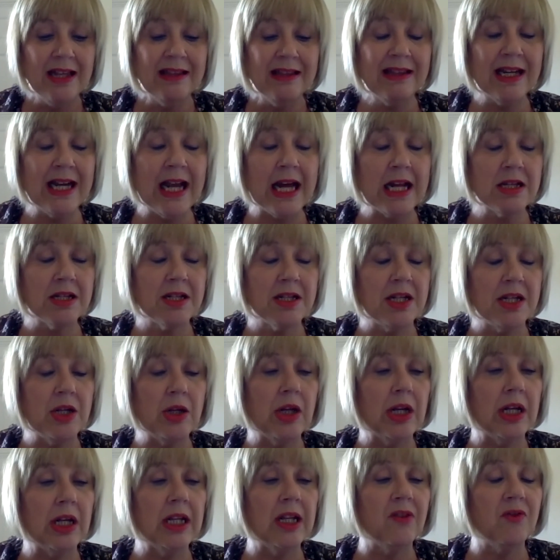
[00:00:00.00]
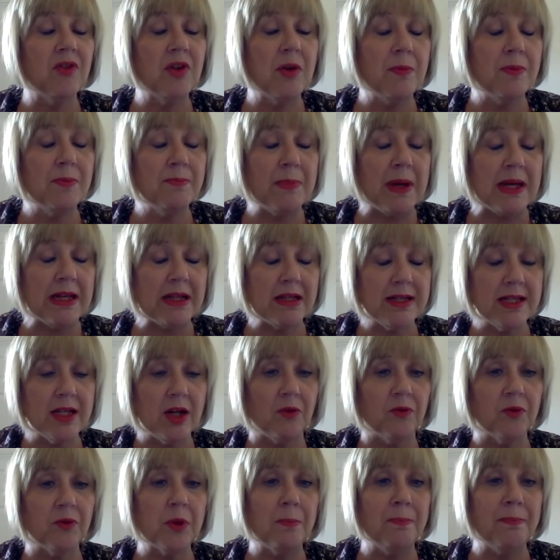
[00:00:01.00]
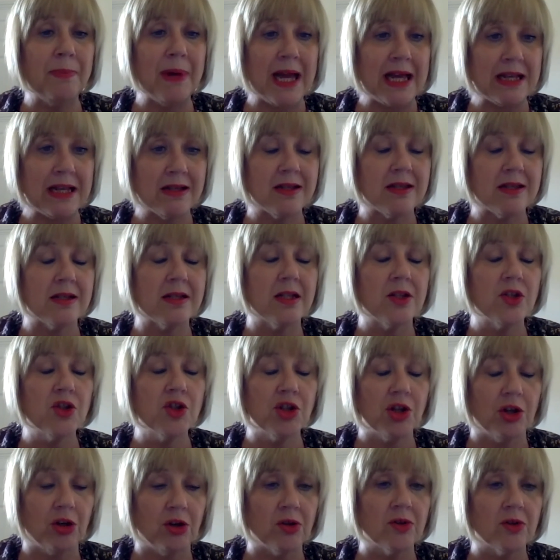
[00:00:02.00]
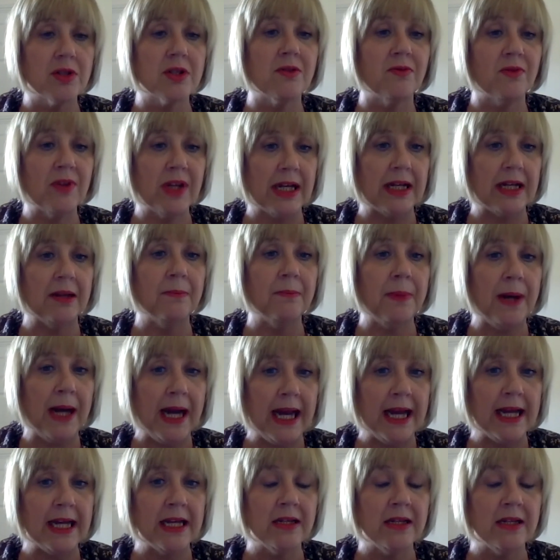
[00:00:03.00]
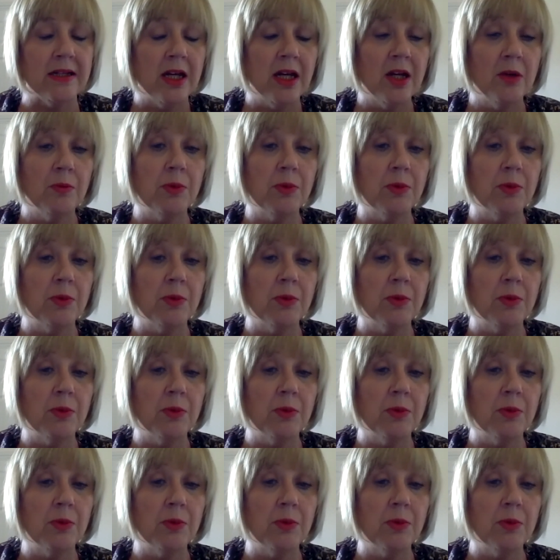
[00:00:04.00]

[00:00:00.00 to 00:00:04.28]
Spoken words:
then actually you're going to give yourself the best chance of getting paid,